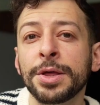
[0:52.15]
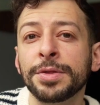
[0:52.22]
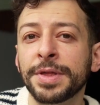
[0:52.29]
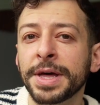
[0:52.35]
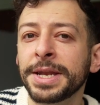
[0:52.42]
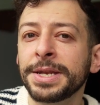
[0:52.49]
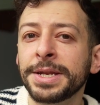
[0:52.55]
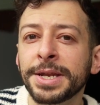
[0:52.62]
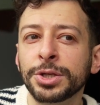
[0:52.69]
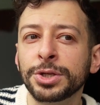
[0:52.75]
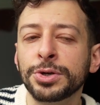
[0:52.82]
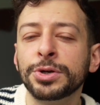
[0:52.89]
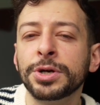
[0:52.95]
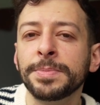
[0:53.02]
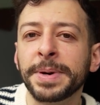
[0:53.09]
then
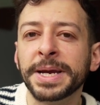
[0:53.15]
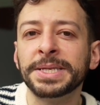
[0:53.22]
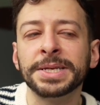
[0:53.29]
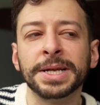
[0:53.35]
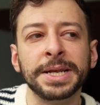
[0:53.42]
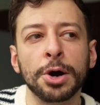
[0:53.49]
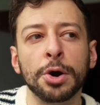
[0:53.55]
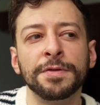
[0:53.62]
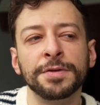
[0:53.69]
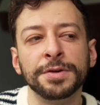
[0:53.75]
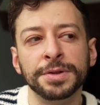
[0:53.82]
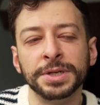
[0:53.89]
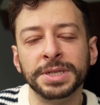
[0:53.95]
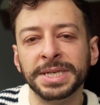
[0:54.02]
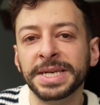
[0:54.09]
you can basically offer
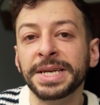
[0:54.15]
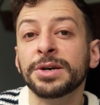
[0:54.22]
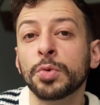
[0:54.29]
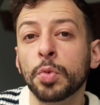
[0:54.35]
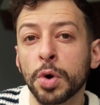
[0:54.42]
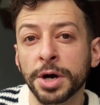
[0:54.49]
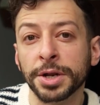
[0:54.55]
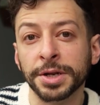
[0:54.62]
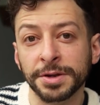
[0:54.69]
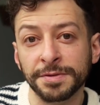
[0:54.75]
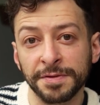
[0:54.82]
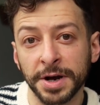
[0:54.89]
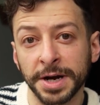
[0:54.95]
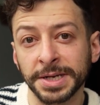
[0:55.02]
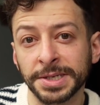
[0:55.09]
the tier 1
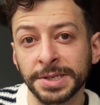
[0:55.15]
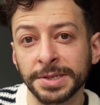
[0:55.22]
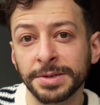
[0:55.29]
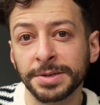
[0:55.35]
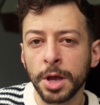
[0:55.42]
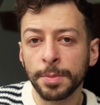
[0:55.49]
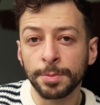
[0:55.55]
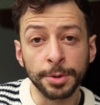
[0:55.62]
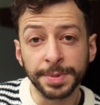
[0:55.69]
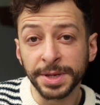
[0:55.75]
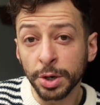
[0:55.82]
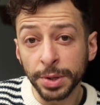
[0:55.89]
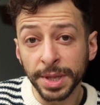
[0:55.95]
advice. But beyond